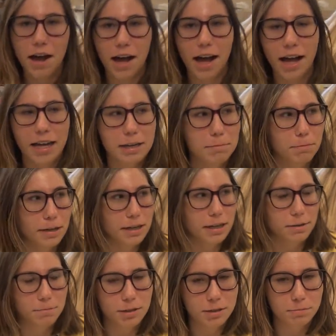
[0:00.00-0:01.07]
Hi, my
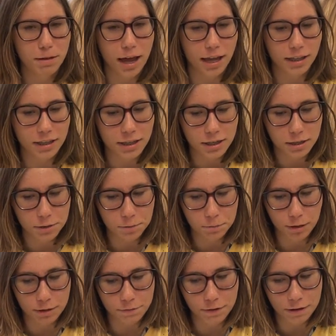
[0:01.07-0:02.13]
name is Maggie.
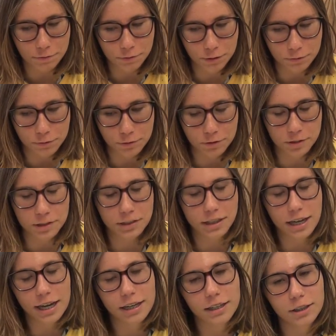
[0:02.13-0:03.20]
My favorite food is
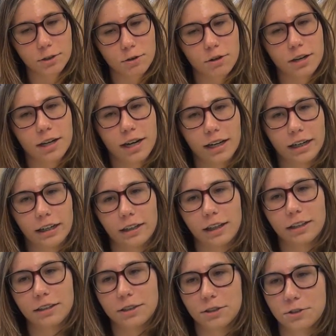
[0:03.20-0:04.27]
candy corn, and I
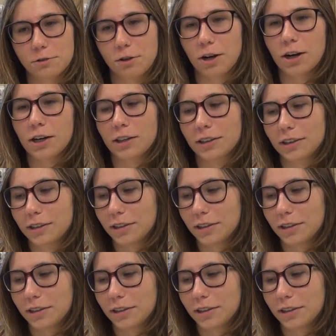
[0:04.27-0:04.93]
like to draw.